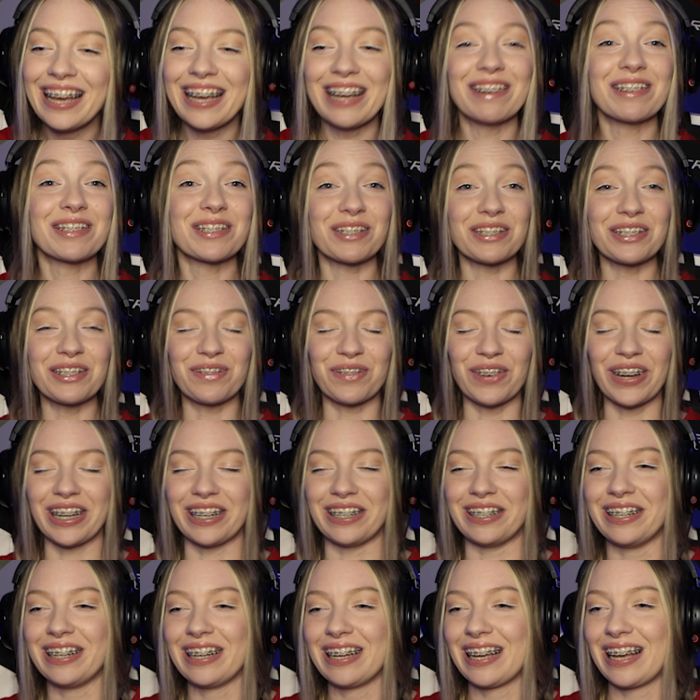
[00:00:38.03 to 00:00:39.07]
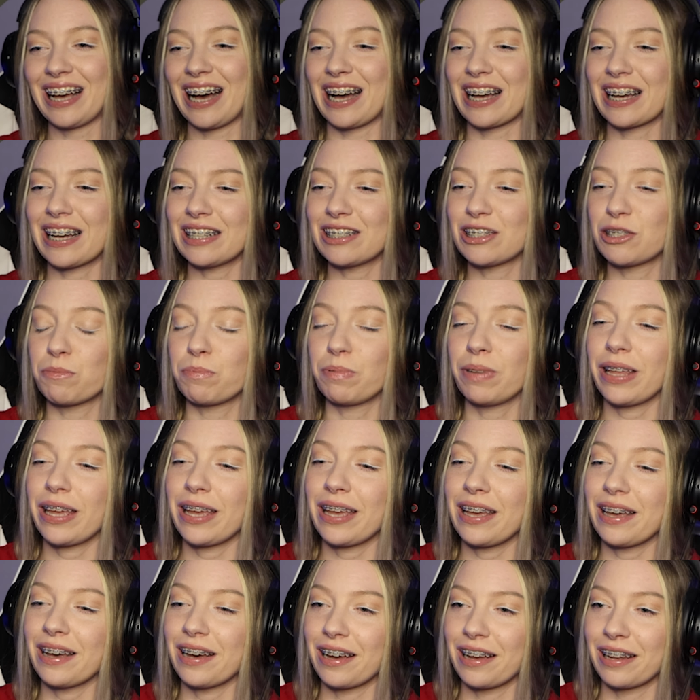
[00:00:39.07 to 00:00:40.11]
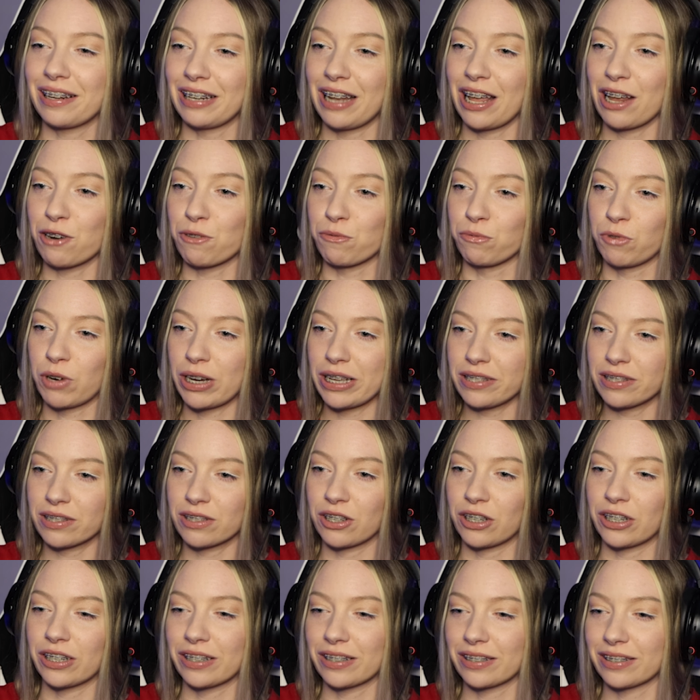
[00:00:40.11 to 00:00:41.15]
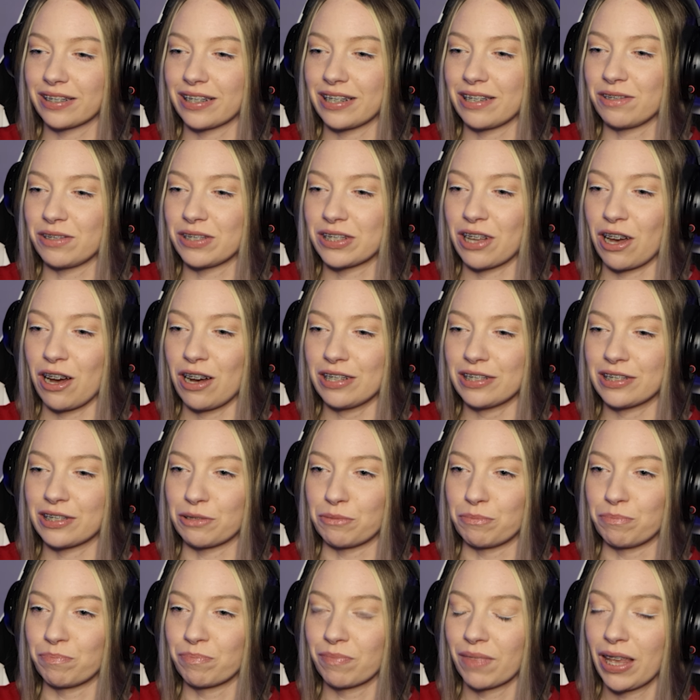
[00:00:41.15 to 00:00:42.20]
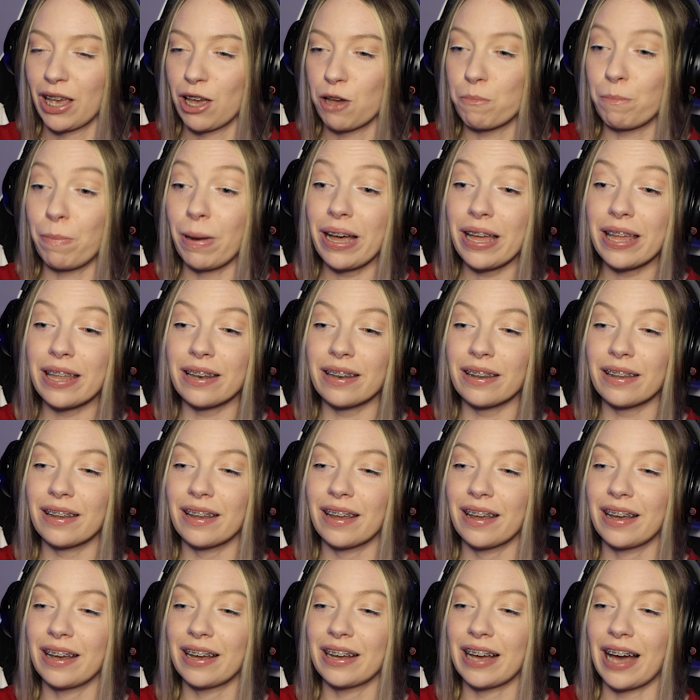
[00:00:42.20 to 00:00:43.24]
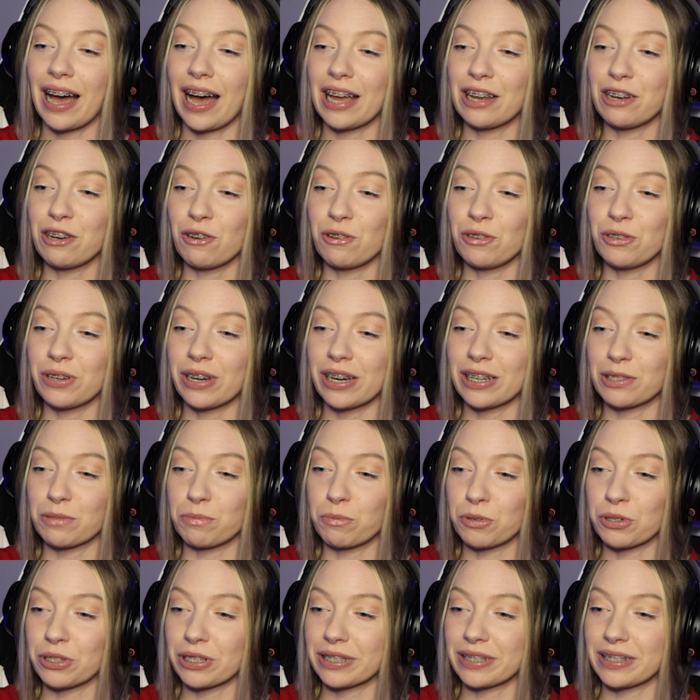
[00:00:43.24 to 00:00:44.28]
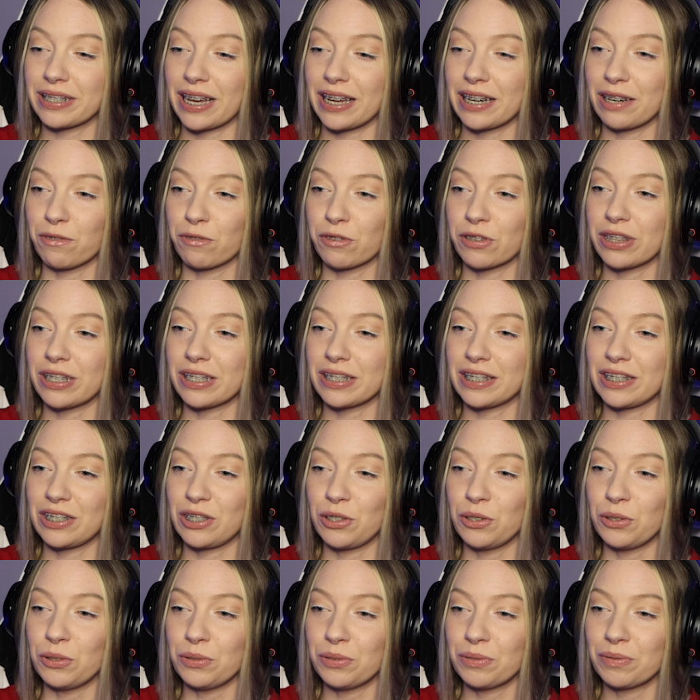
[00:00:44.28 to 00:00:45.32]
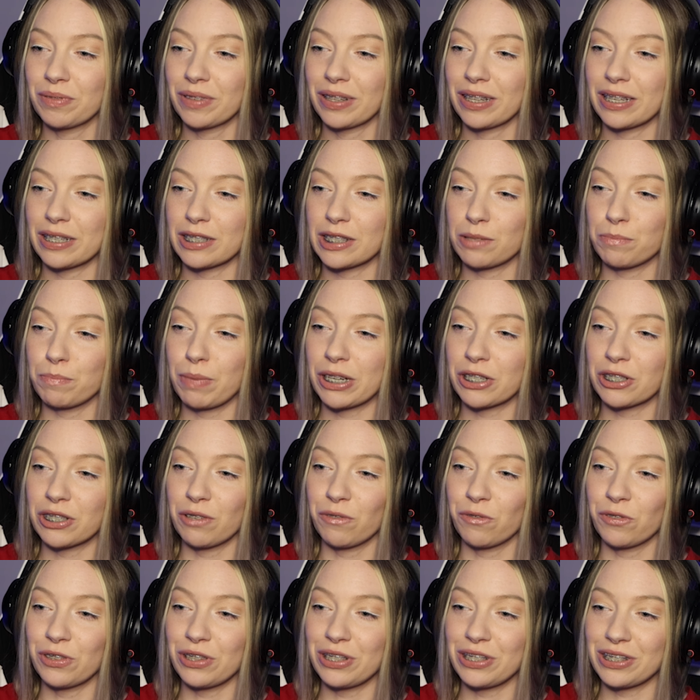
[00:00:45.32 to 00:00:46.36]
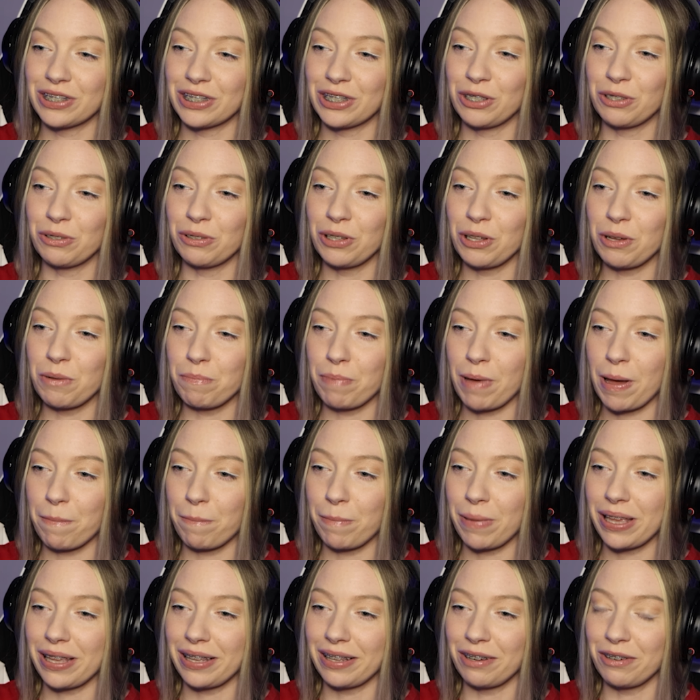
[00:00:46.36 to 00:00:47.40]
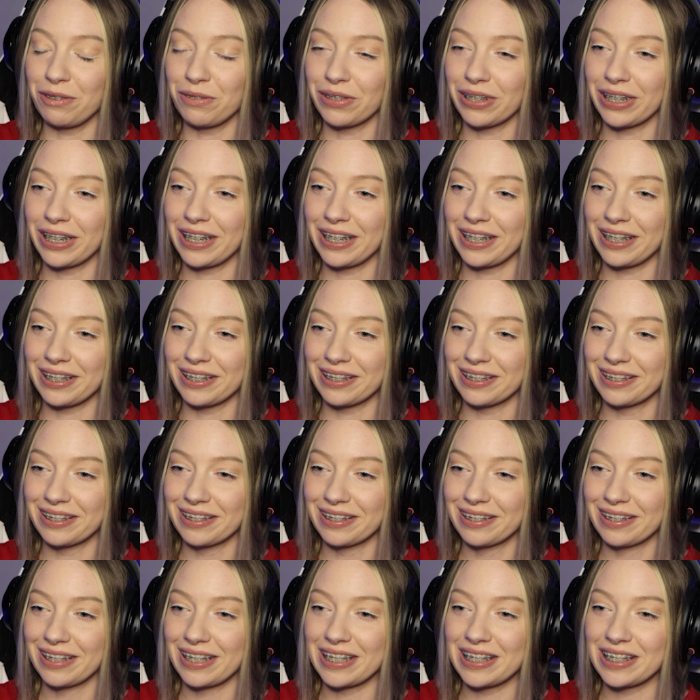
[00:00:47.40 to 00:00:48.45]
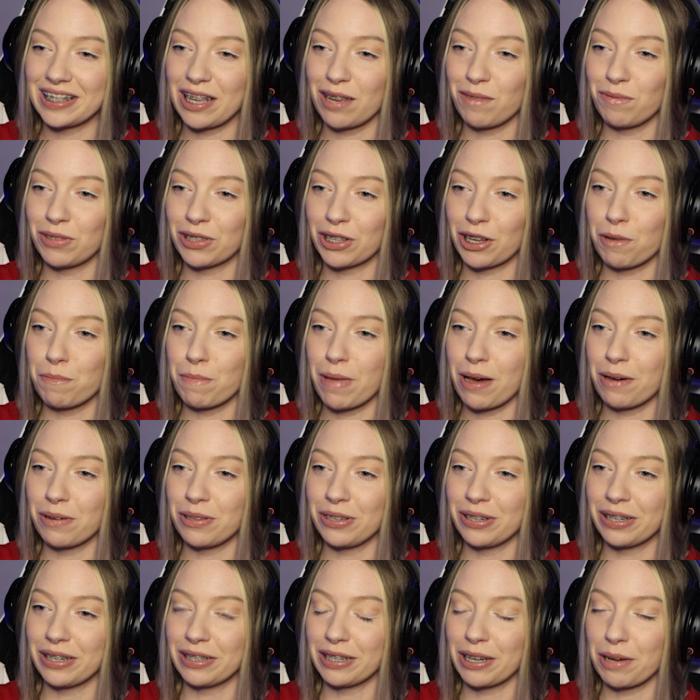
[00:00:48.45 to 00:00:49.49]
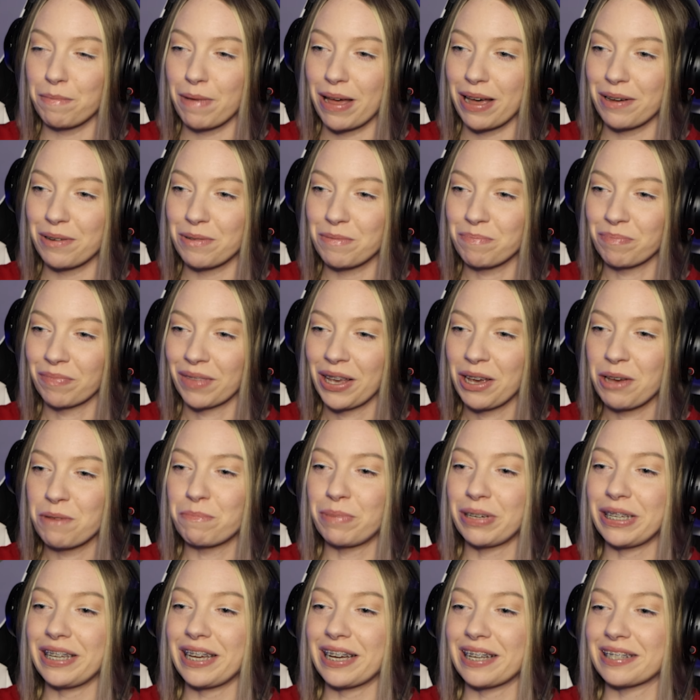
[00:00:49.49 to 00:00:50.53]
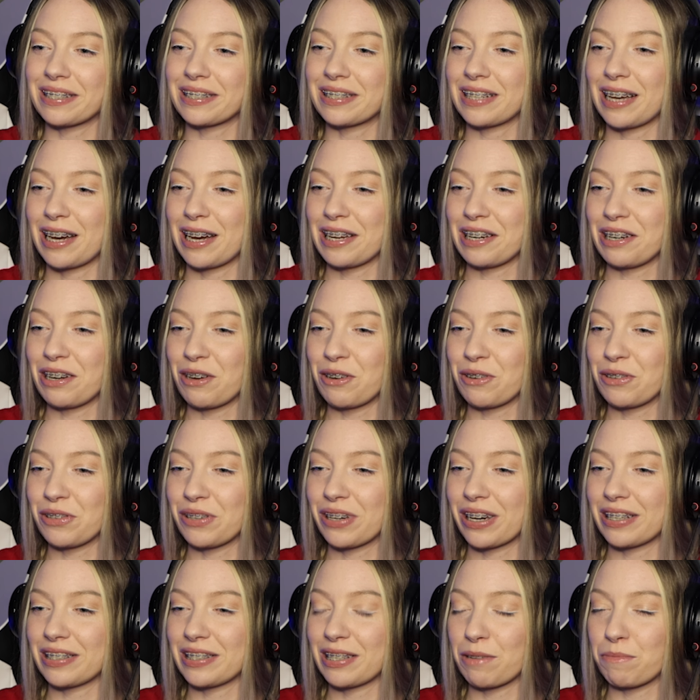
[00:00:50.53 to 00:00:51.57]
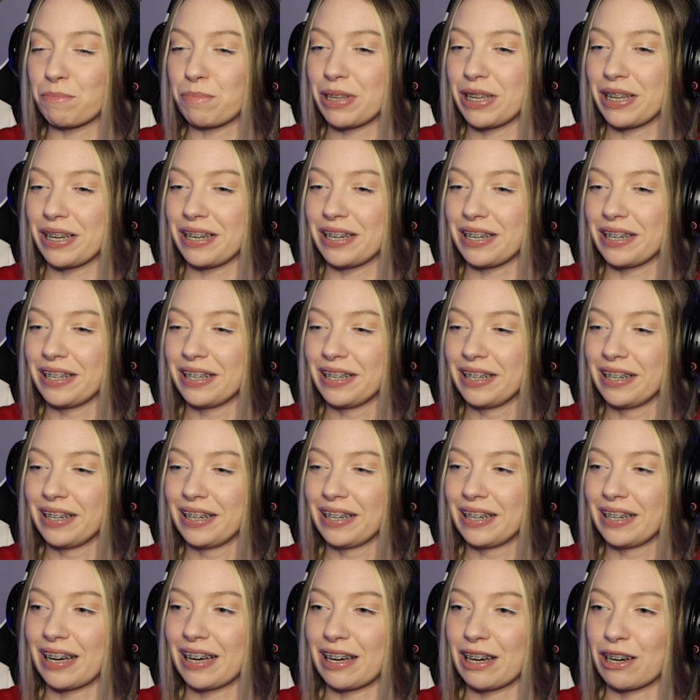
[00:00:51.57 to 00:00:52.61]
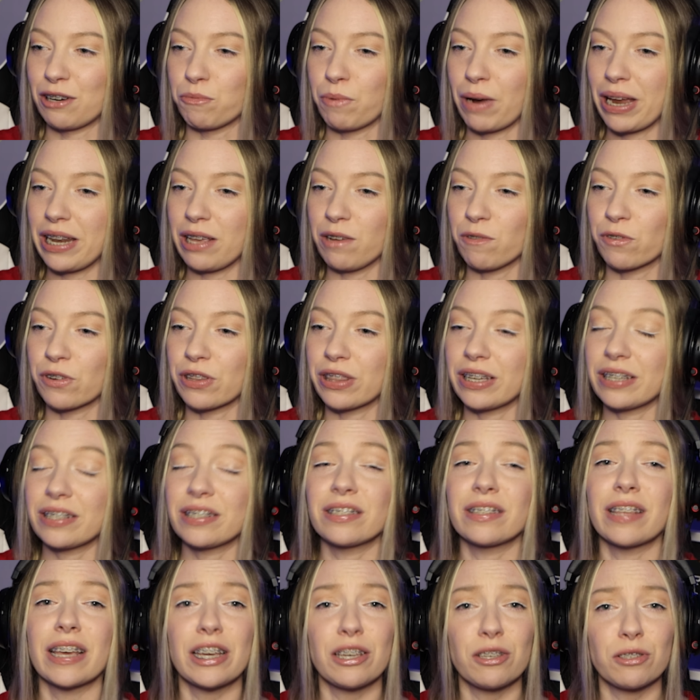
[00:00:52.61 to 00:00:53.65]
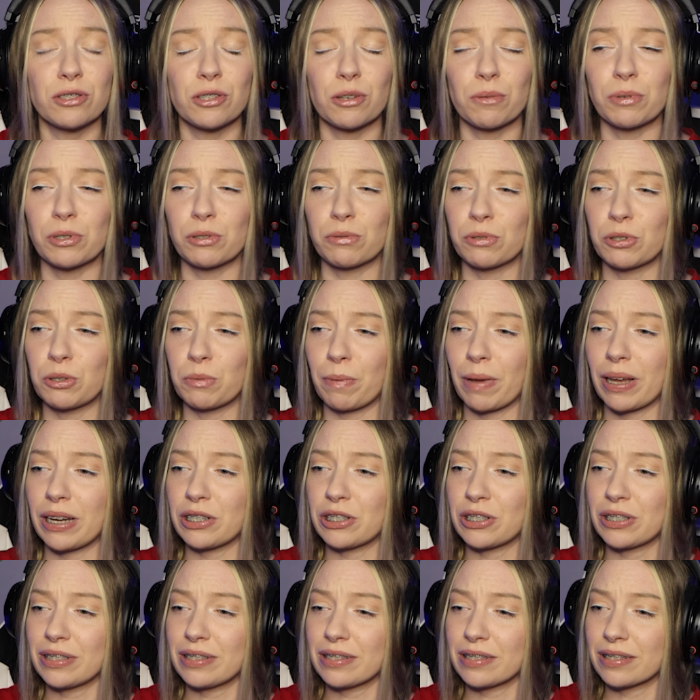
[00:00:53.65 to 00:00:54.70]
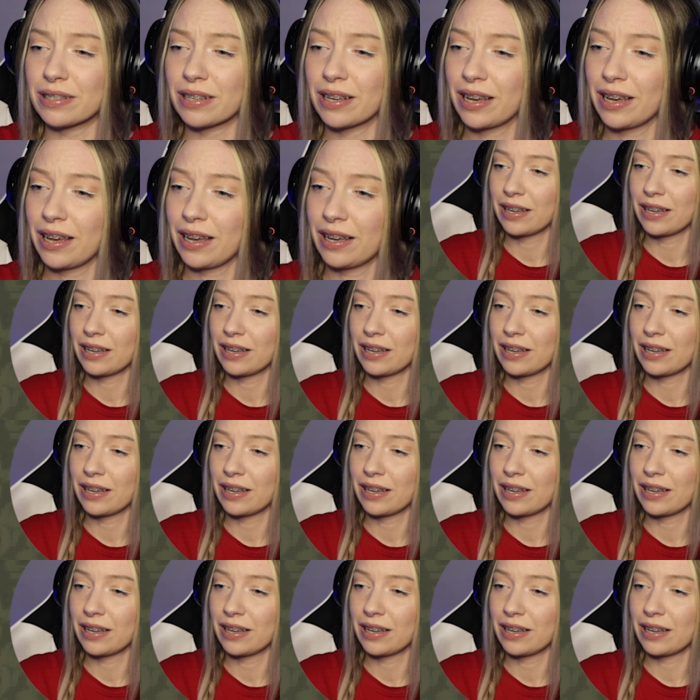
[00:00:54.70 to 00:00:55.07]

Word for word: it was really fun. I got to play a lot of Wesker. It was awesome. But I know you guys were excited for this too, especially for this cute little puppet over here. It's safe to come out. You can come out. But yes, I know you guys have been uh, waiting for this. Thank you so much for your patience.